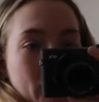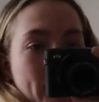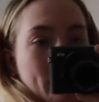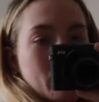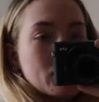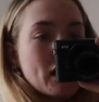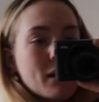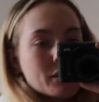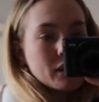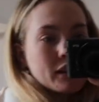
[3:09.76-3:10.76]
jacket, which I
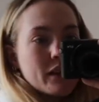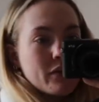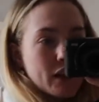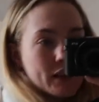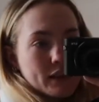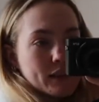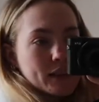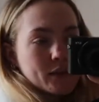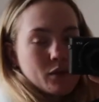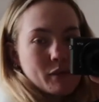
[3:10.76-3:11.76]
absolutely live in.
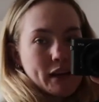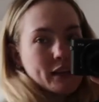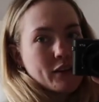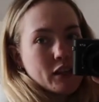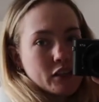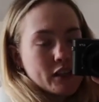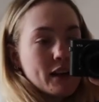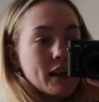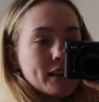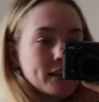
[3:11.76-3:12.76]
This is from Naked
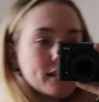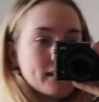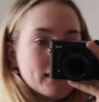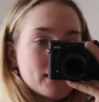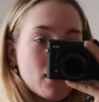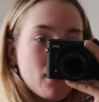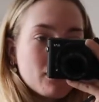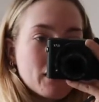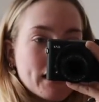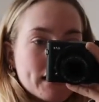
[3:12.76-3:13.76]
Fashion, as is this
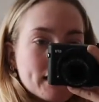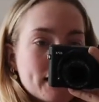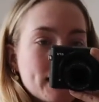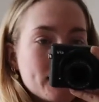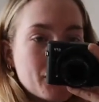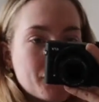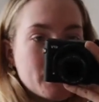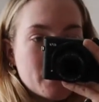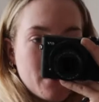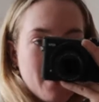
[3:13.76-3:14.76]
scarf, and it is the
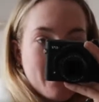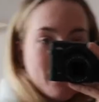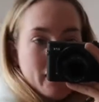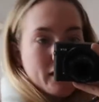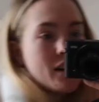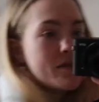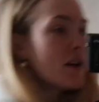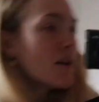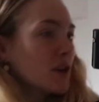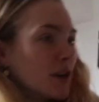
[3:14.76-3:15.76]
softest scarf I think I've
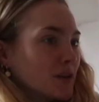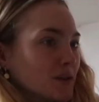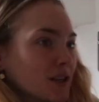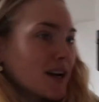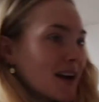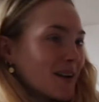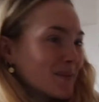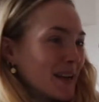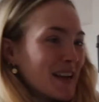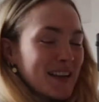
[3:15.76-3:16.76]
ever owned.
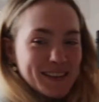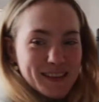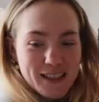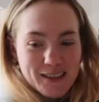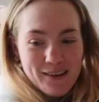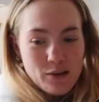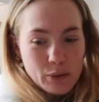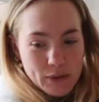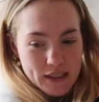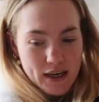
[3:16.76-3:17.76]
So
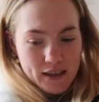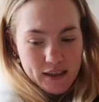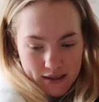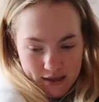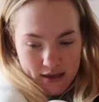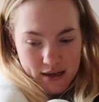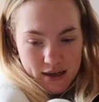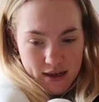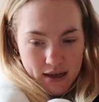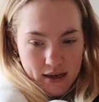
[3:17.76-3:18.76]
all snug,
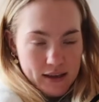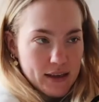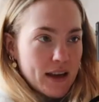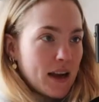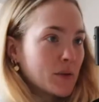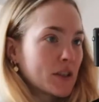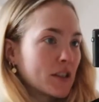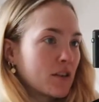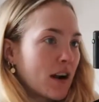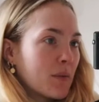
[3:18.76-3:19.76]
and then yeah, I'm just
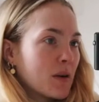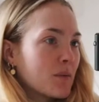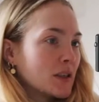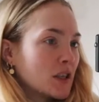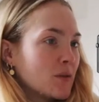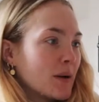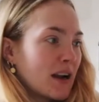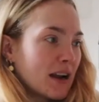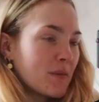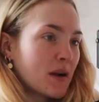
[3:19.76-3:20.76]
gonna grab my tote
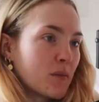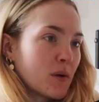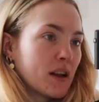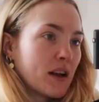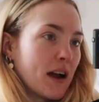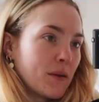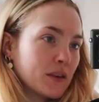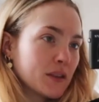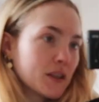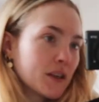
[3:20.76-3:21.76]
bag and my umbrella
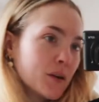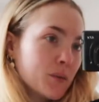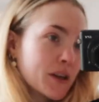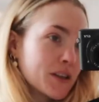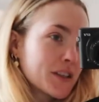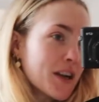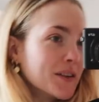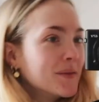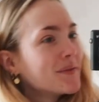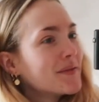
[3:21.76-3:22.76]
and we're good to go.